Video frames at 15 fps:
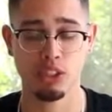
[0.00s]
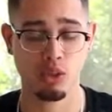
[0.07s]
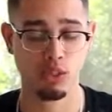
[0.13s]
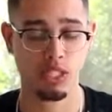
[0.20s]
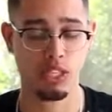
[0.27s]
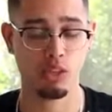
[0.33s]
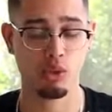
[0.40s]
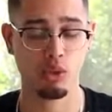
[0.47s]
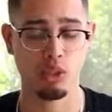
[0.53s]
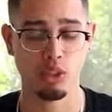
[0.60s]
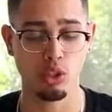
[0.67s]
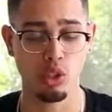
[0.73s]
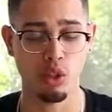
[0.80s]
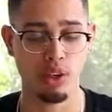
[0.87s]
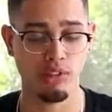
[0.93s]
so it's a
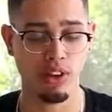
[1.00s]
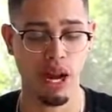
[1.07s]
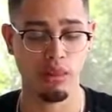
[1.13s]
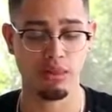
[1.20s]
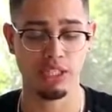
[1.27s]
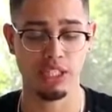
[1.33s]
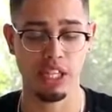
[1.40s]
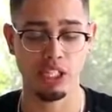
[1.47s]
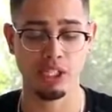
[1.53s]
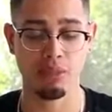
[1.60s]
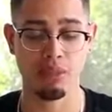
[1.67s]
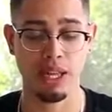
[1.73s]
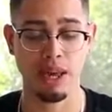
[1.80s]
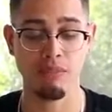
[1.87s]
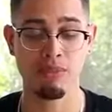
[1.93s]
lucrative
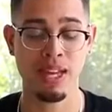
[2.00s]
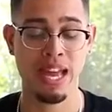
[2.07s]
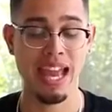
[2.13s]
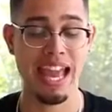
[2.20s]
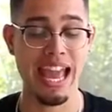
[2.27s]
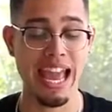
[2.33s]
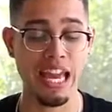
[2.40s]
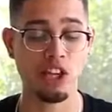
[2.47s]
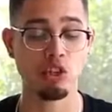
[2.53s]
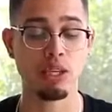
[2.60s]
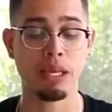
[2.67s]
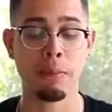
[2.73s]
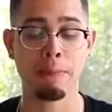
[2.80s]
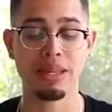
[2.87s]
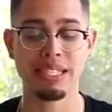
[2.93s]
compensation plan, and you
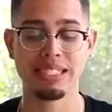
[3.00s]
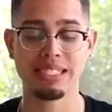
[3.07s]
can